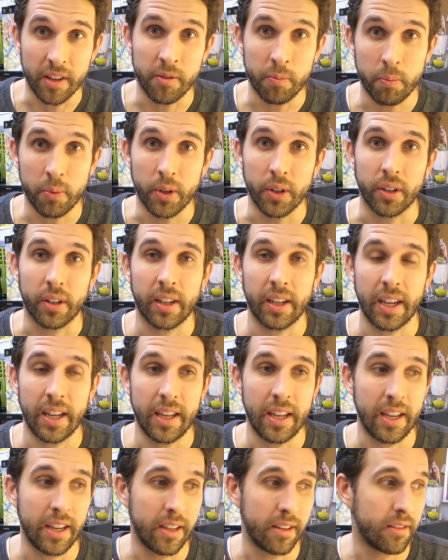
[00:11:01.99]
this book.
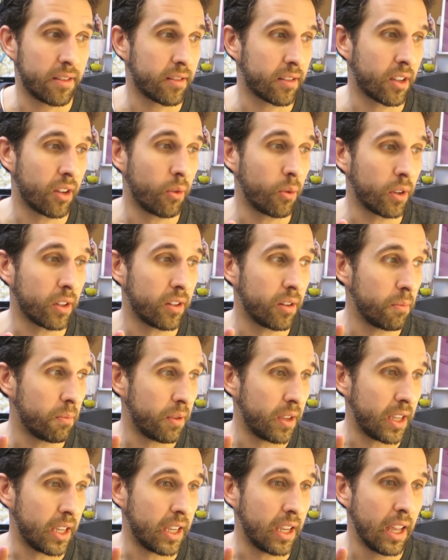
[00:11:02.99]
It is going to
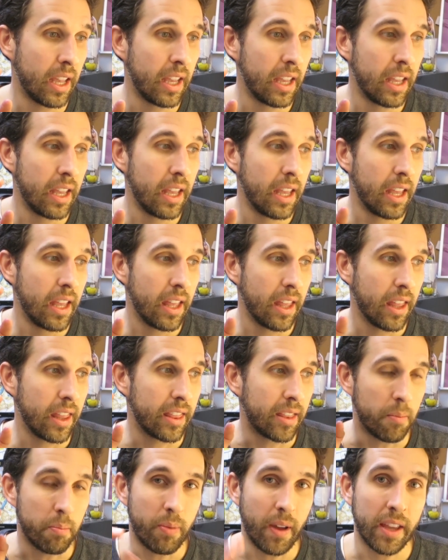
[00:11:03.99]
be
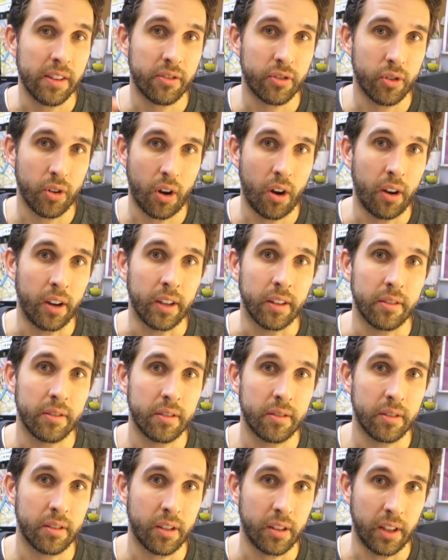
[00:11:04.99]
the best
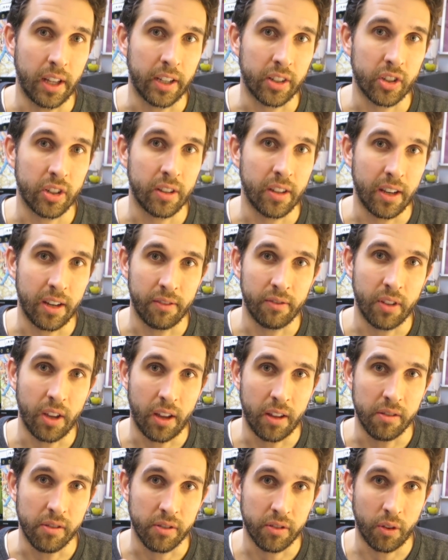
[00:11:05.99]
drawings collection that I've
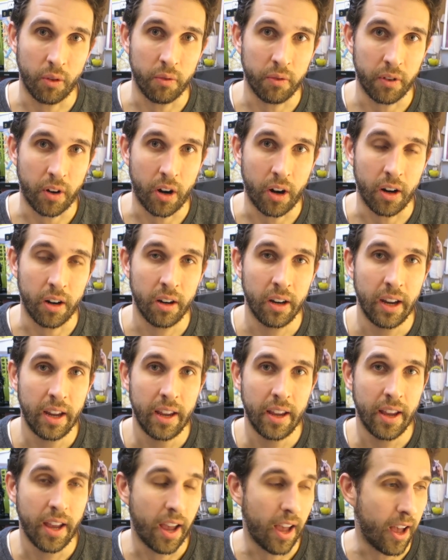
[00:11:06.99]
done so far.
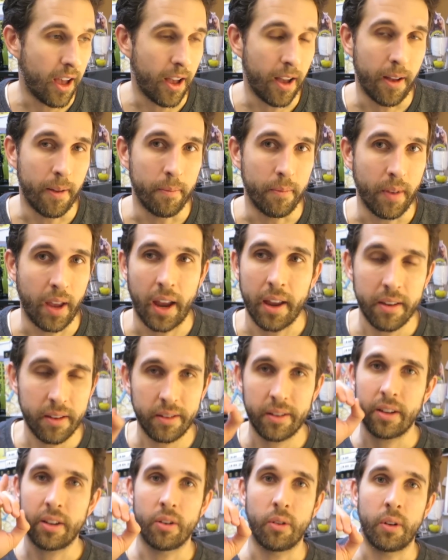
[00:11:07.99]

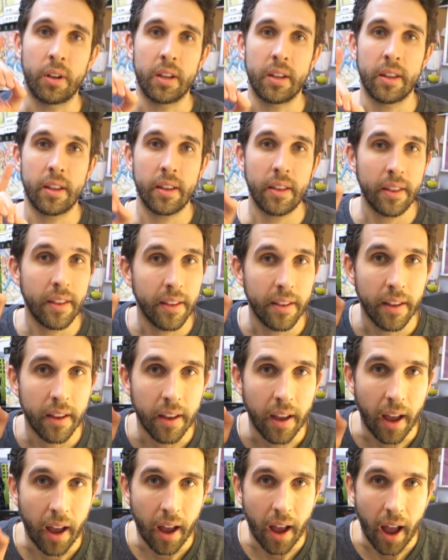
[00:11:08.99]
You know what?
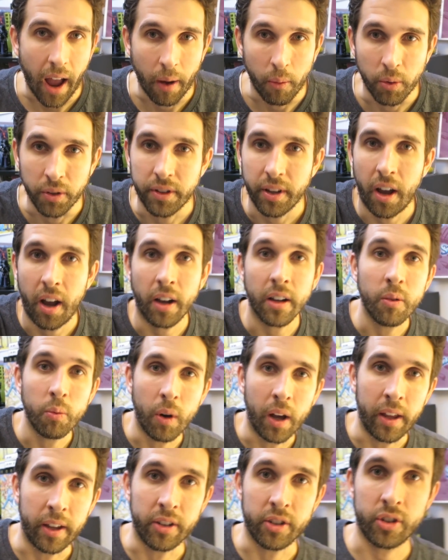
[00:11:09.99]
I will talk
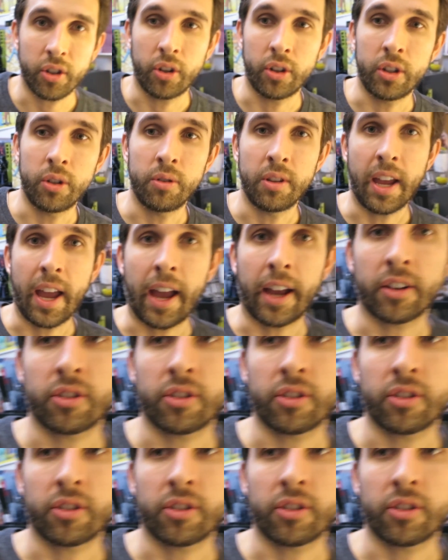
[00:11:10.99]
while I show you the